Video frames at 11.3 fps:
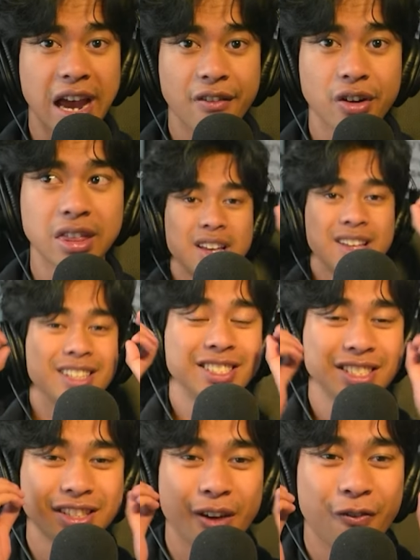everything. This
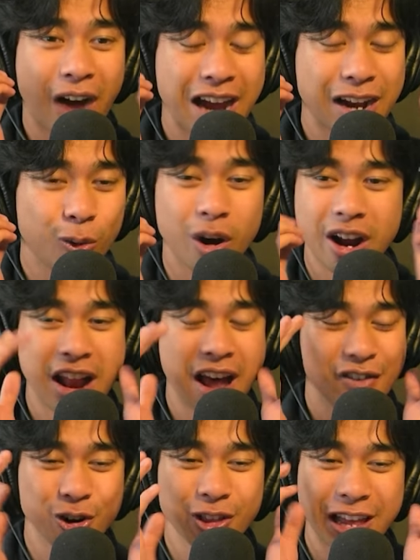is the final one. And I've
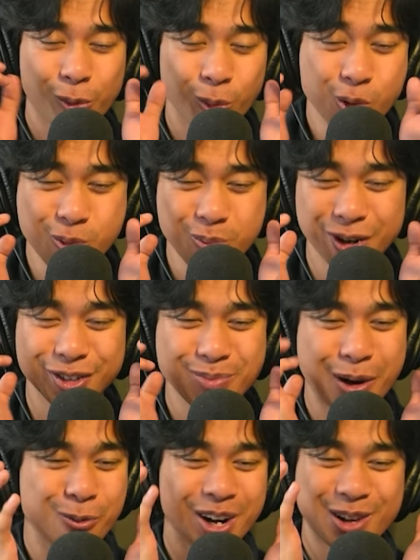heard like rumors
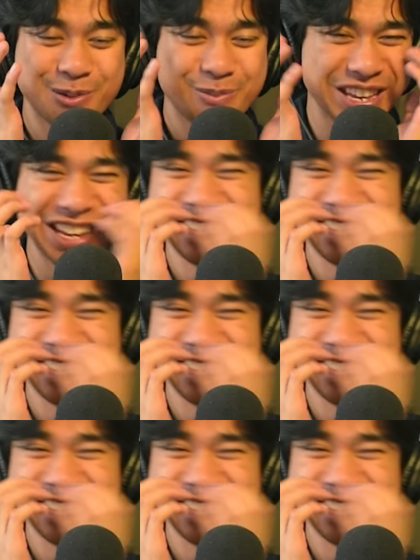about what it could be